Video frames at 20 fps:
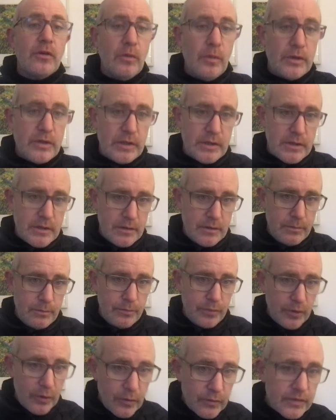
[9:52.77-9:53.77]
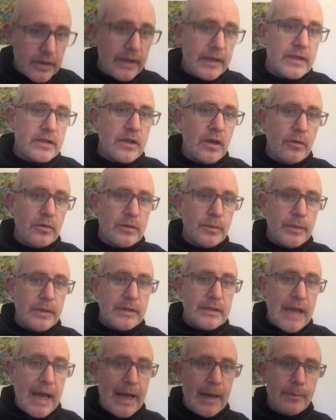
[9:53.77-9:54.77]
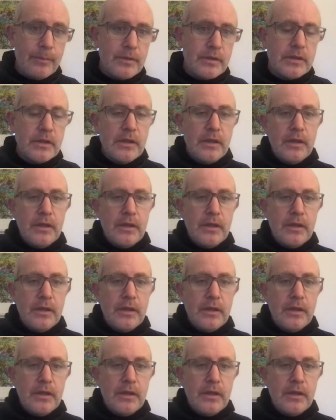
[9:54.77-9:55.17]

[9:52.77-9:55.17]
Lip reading: which is proof that he's going to be damned.